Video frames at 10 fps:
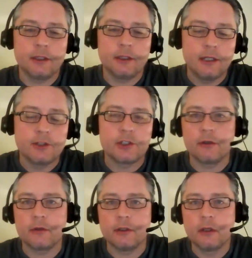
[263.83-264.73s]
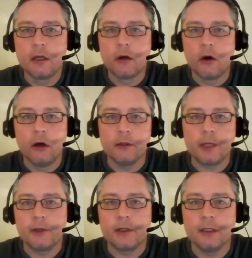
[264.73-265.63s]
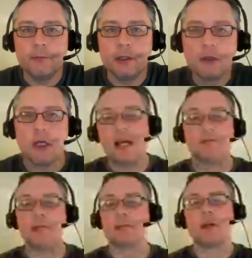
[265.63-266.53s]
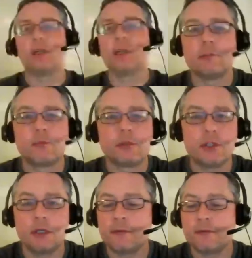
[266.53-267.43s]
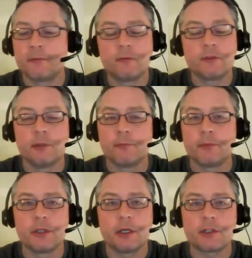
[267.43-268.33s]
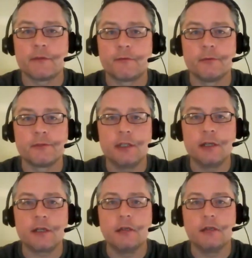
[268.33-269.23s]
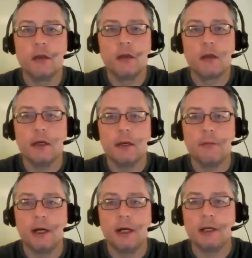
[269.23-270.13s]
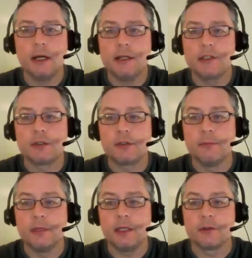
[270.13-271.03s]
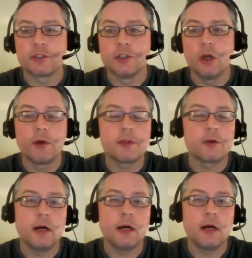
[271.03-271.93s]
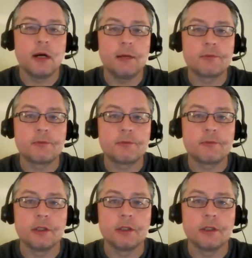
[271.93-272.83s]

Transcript: Heischer and Hall line. But, you know, as of late, they're starting to get some product, some production from Zajac. And um, I, I just, to me, there's no other option